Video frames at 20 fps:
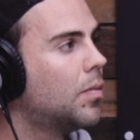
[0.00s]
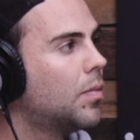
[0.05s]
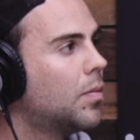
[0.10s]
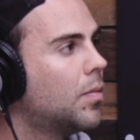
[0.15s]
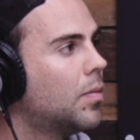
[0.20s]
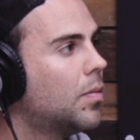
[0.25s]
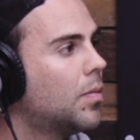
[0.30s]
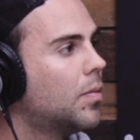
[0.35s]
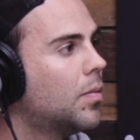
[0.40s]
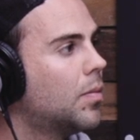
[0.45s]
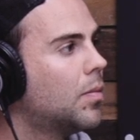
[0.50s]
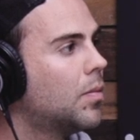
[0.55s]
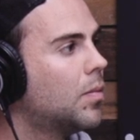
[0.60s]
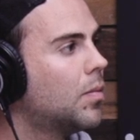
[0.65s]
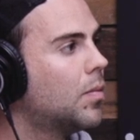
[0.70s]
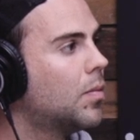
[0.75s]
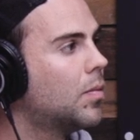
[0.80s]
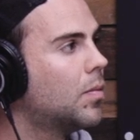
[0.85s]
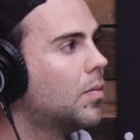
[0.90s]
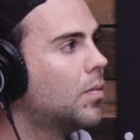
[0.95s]

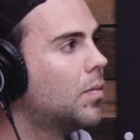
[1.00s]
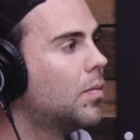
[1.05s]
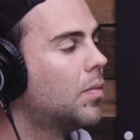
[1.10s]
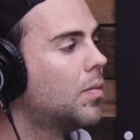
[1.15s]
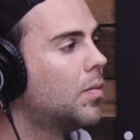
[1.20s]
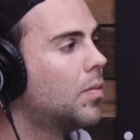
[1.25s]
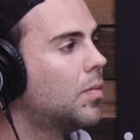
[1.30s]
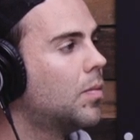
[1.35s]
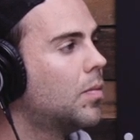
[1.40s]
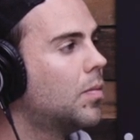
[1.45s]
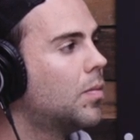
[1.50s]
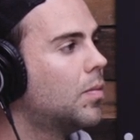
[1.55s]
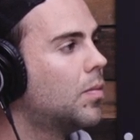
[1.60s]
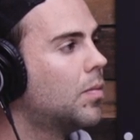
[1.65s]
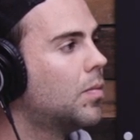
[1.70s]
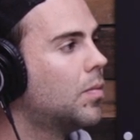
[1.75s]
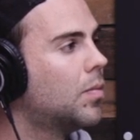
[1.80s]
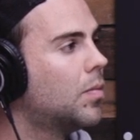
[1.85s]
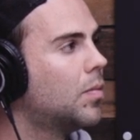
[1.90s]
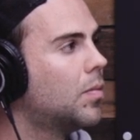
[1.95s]

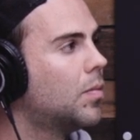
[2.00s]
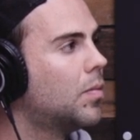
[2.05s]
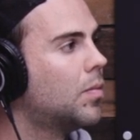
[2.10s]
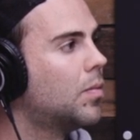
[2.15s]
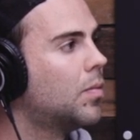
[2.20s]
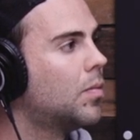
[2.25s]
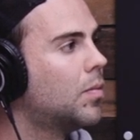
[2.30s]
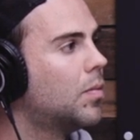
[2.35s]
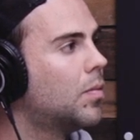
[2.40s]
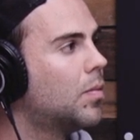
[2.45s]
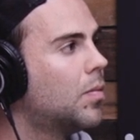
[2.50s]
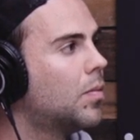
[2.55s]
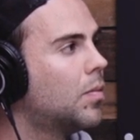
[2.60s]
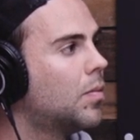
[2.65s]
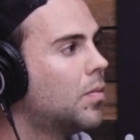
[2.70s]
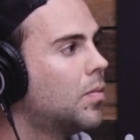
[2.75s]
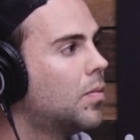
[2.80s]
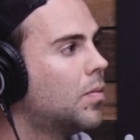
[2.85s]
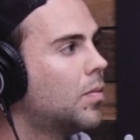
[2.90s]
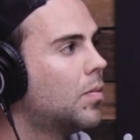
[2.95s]

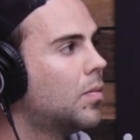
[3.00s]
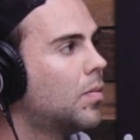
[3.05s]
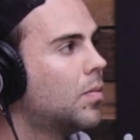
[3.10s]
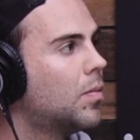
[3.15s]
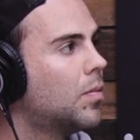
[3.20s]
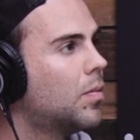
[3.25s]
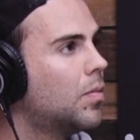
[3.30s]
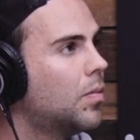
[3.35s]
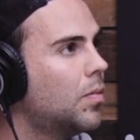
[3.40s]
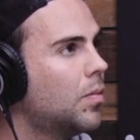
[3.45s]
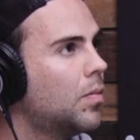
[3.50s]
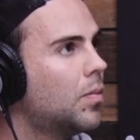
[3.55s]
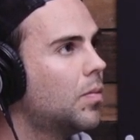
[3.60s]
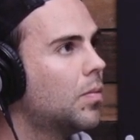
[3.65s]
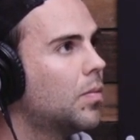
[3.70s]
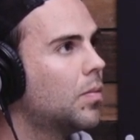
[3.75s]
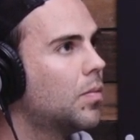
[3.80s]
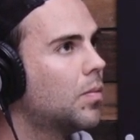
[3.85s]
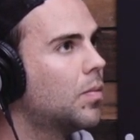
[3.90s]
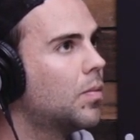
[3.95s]

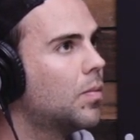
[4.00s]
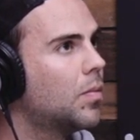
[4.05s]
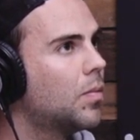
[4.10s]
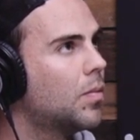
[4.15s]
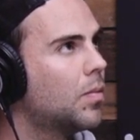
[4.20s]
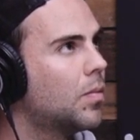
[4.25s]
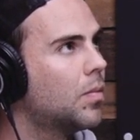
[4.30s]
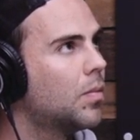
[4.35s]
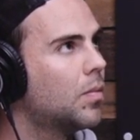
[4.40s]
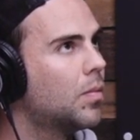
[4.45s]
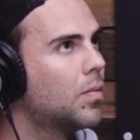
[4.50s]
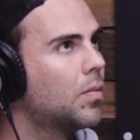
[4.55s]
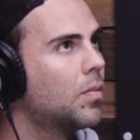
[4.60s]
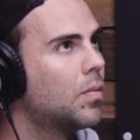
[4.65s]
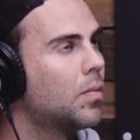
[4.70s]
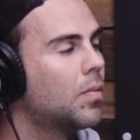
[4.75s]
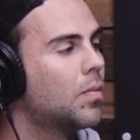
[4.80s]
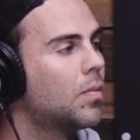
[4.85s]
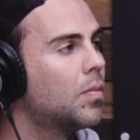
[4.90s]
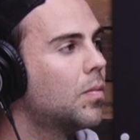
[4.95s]

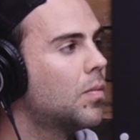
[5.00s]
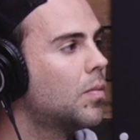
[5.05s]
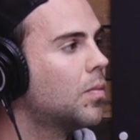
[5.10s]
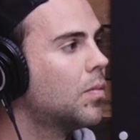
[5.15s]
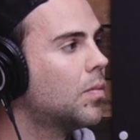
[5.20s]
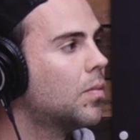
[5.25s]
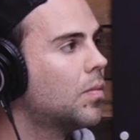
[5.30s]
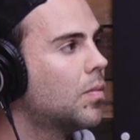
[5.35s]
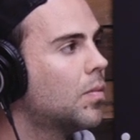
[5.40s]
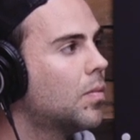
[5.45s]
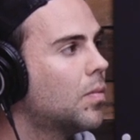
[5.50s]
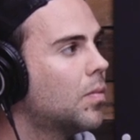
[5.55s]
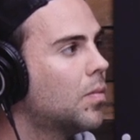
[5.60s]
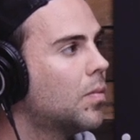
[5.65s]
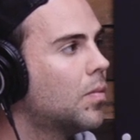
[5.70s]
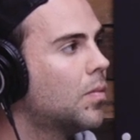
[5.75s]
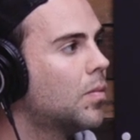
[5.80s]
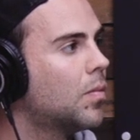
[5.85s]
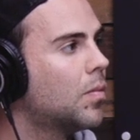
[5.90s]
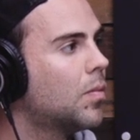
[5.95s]

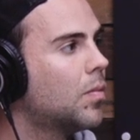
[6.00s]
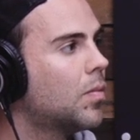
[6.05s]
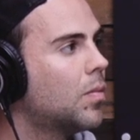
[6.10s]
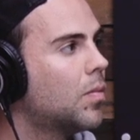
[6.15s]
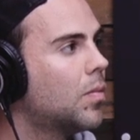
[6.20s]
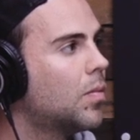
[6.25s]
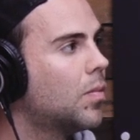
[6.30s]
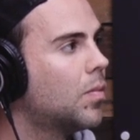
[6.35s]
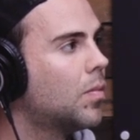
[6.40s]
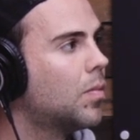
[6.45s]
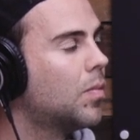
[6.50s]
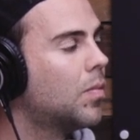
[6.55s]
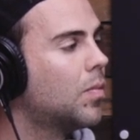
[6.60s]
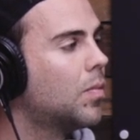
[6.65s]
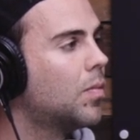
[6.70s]
(silent)